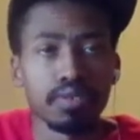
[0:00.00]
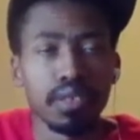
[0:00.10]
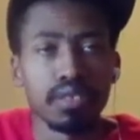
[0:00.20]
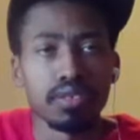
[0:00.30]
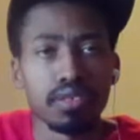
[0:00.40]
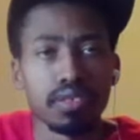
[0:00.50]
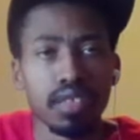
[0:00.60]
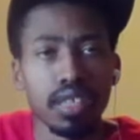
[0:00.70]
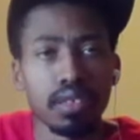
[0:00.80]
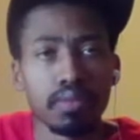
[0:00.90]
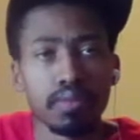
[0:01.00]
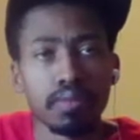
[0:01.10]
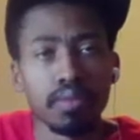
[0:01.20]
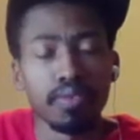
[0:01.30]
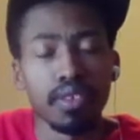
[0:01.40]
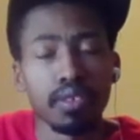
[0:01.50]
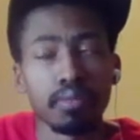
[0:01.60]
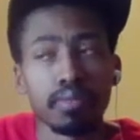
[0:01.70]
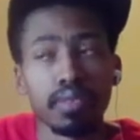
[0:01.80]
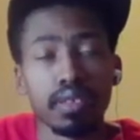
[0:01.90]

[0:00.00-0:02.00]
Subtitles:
going to be an interesting team with him.